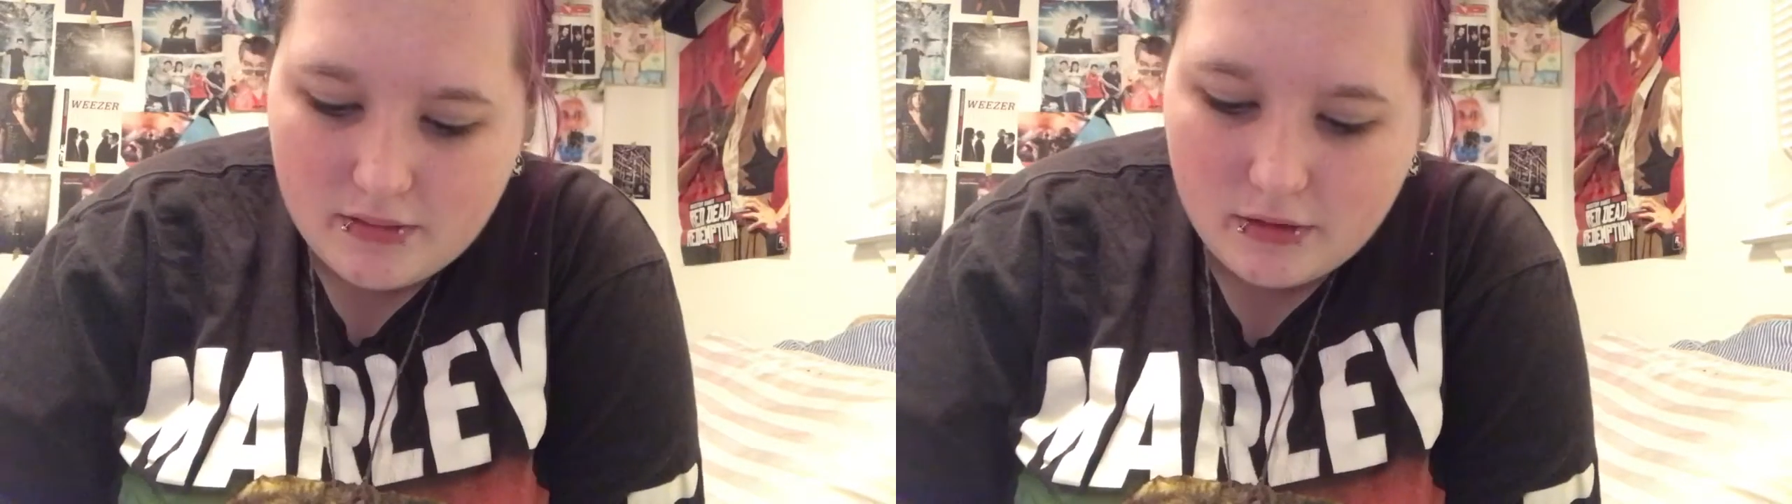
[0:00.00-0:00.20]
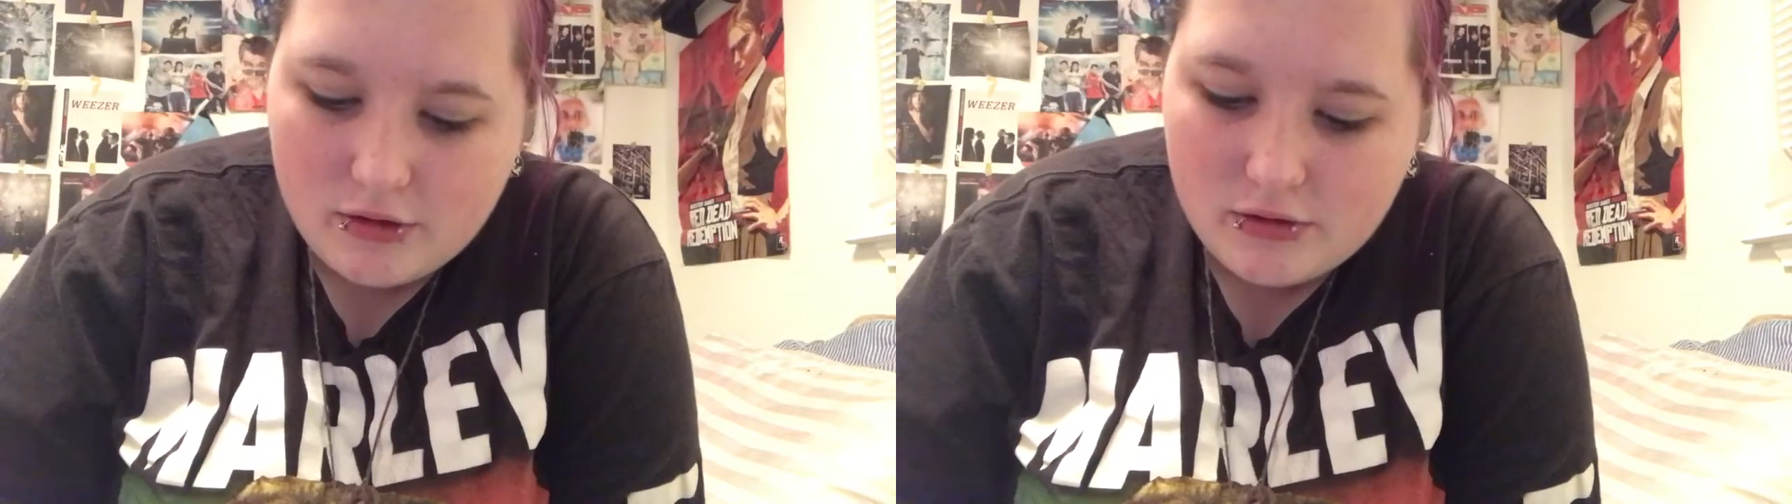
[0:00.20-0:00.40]

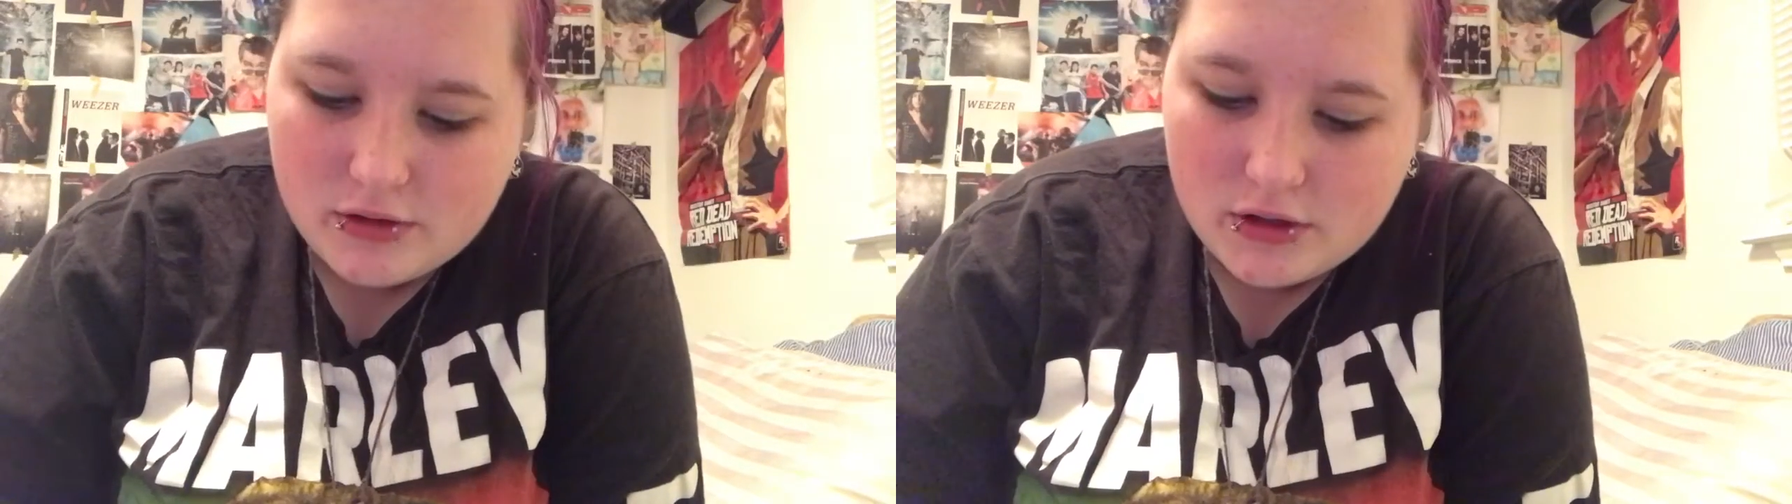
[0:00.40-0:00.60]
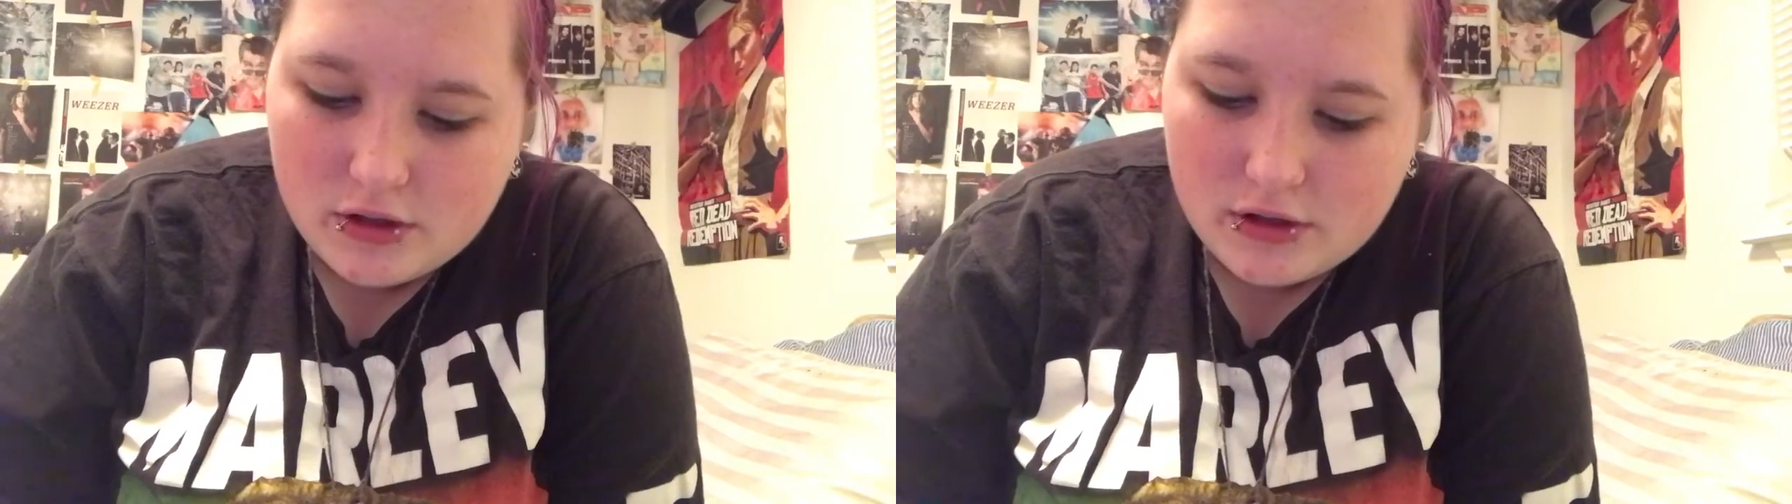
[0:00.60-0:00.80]

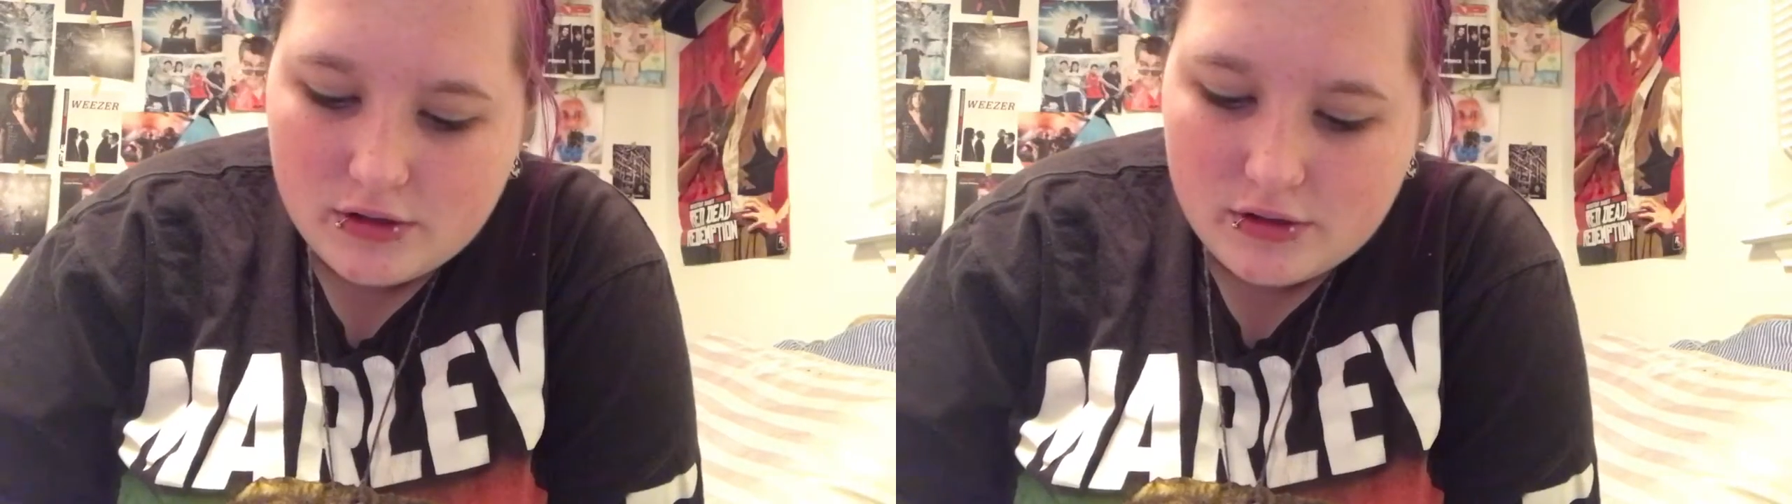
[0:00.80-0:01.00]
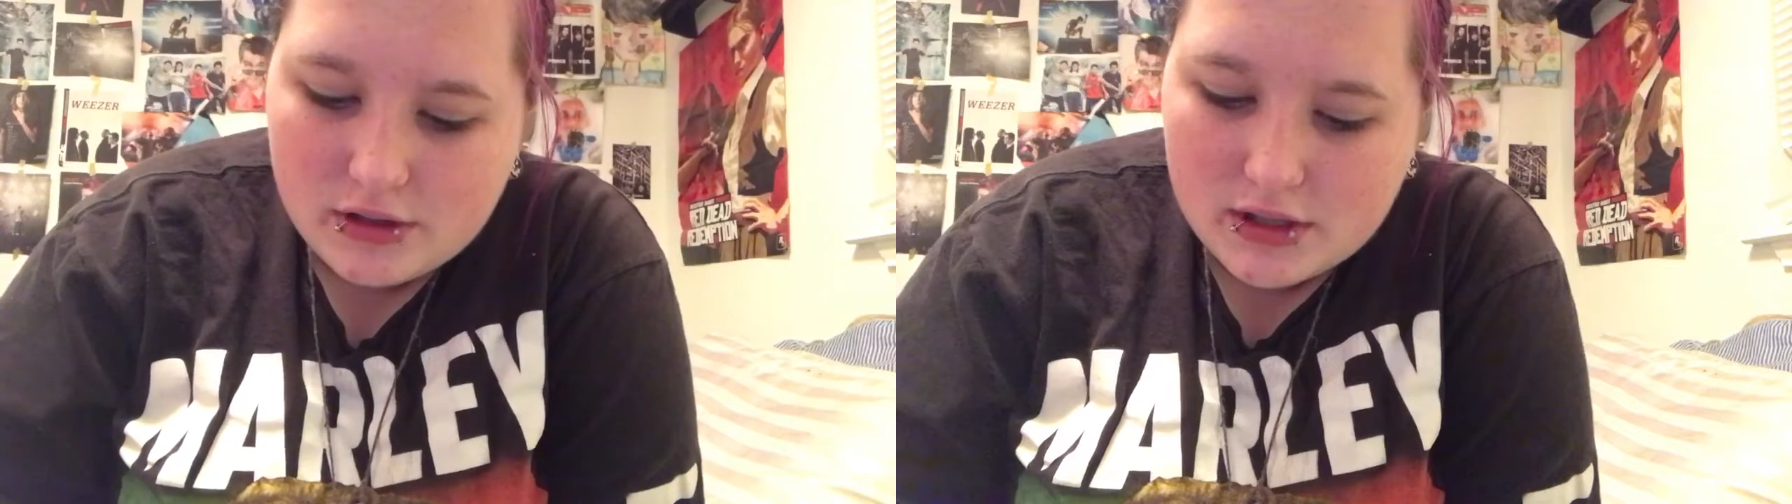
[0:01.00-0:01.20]
Blues
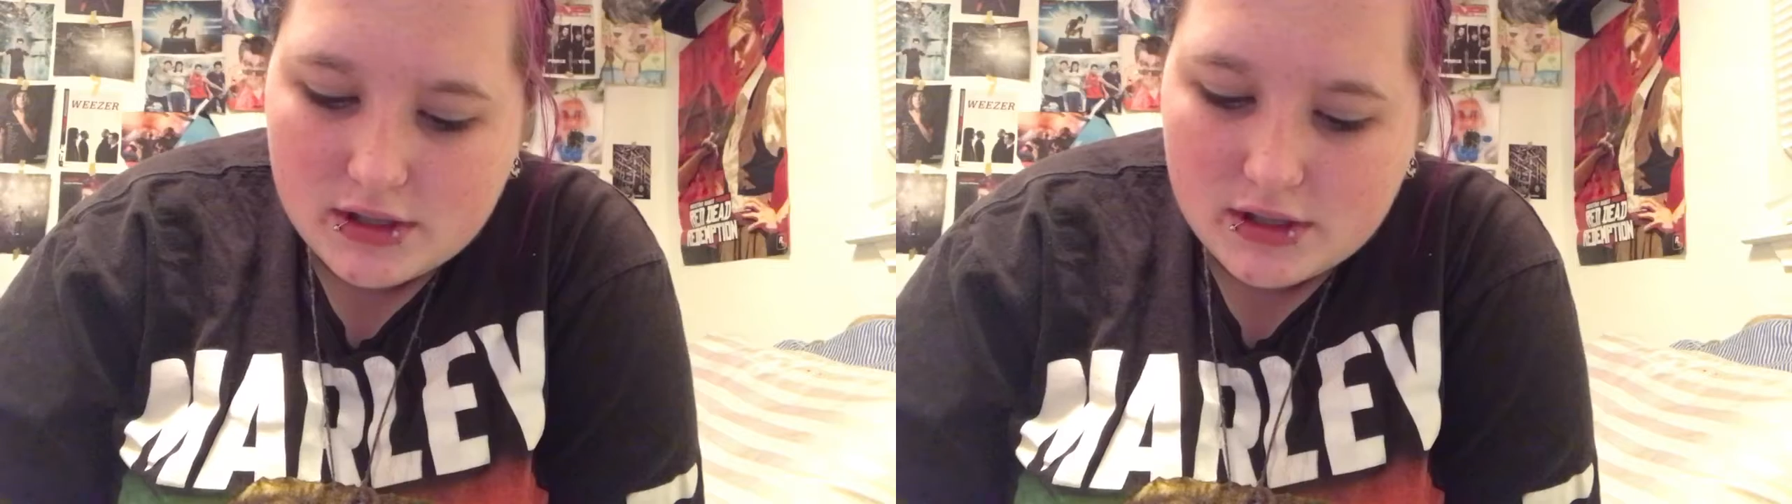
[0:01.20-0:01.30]
Clues